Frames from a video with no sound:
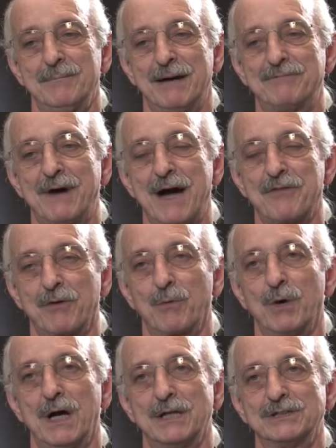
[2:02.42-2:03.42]
My father
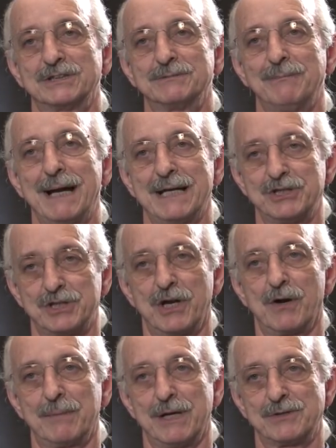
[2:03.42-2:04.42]
was my
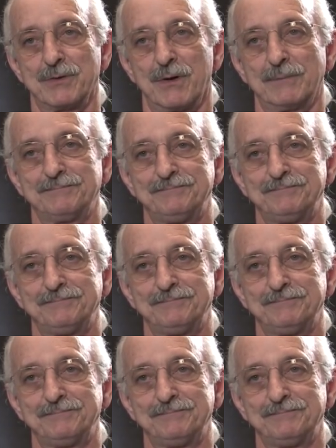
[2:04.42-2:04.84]
engineering mentor.